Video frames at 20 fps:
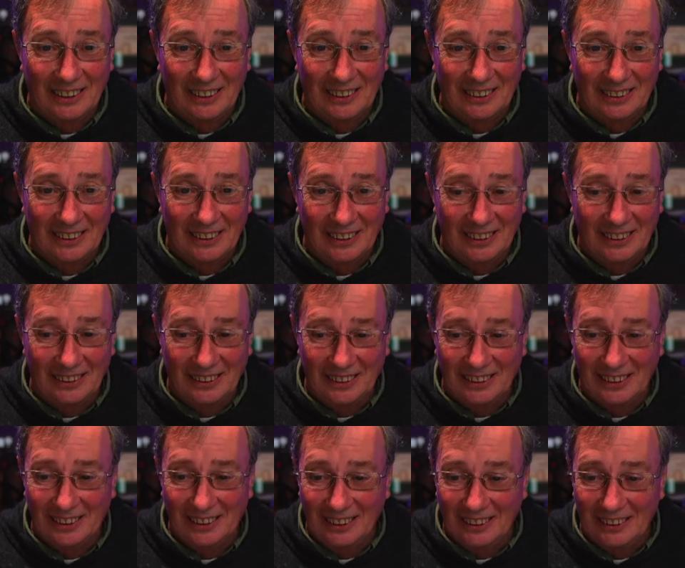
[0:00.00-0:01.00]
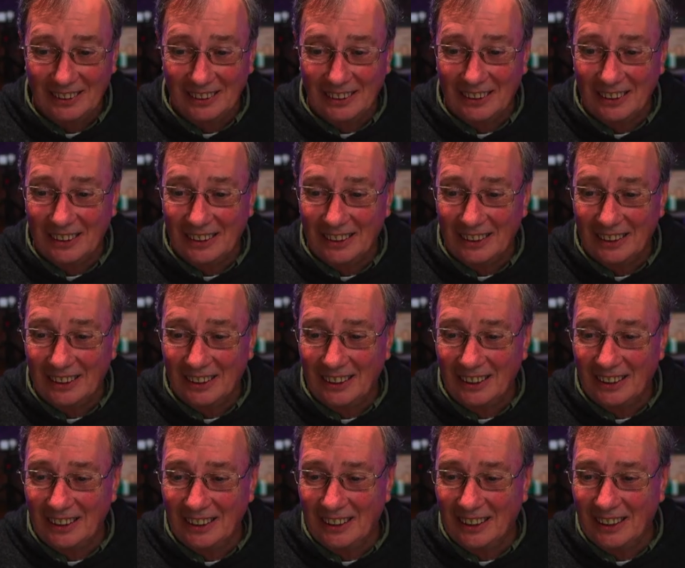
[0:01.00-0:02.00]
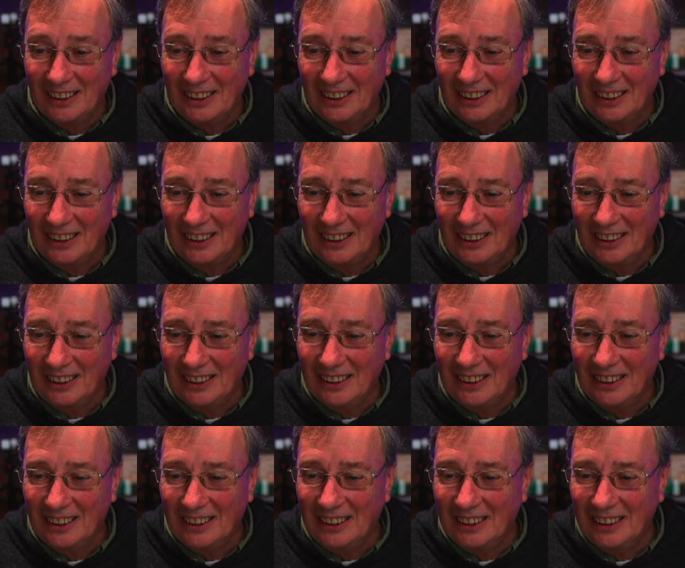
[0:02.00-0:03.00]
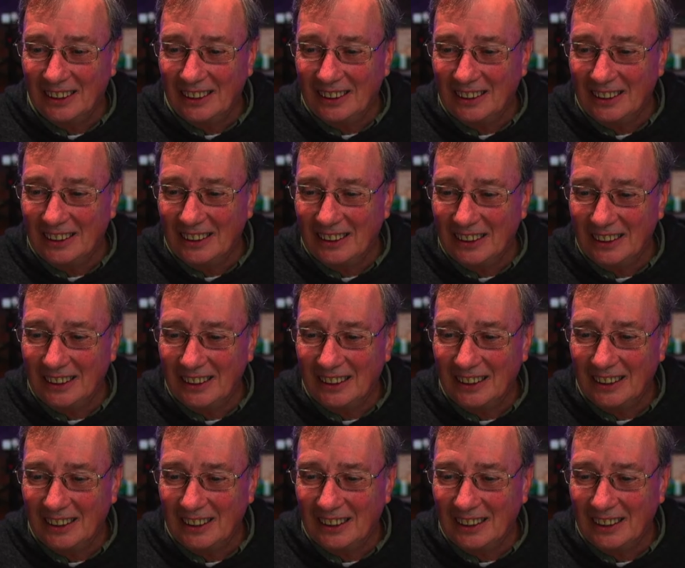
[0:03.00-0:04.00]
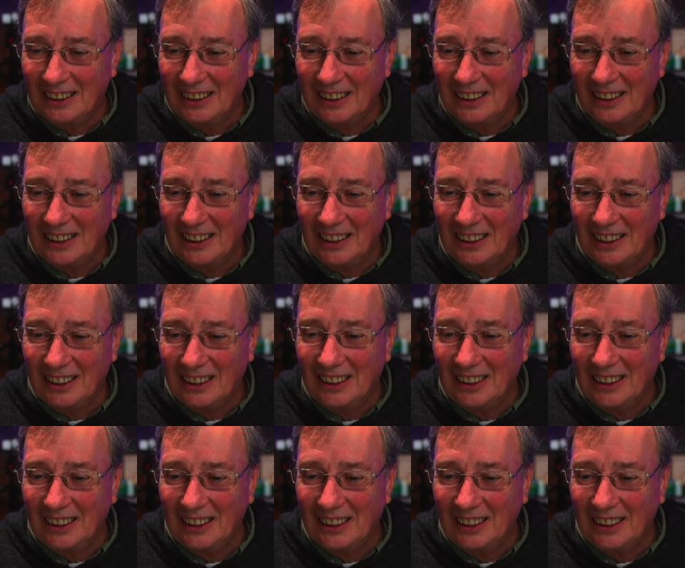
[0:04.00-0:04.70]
(not speaking)